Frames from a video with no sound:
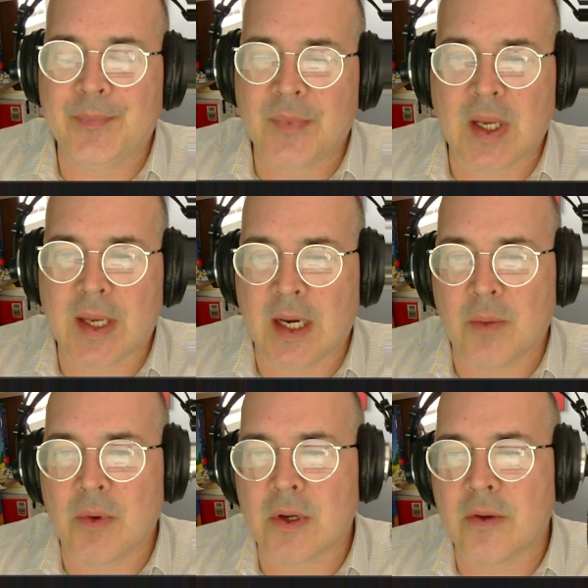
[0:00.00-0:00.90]
again, I
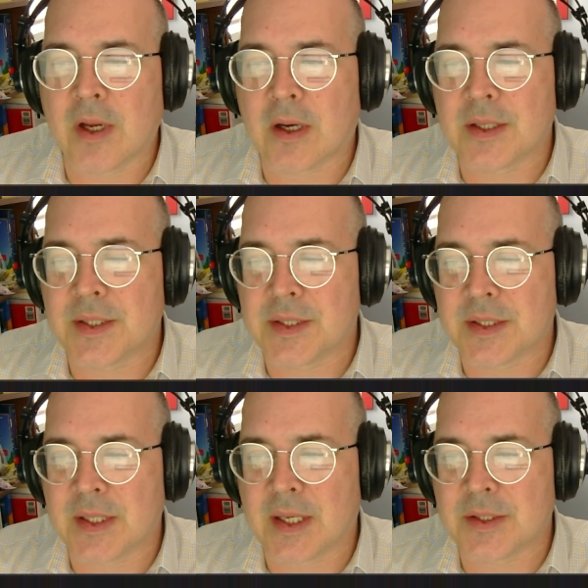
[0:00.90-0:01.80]
won't go there because this is
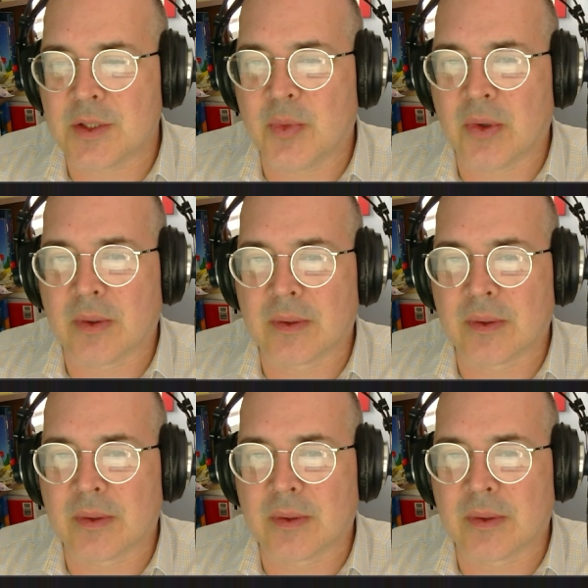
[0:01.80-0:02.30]
not a super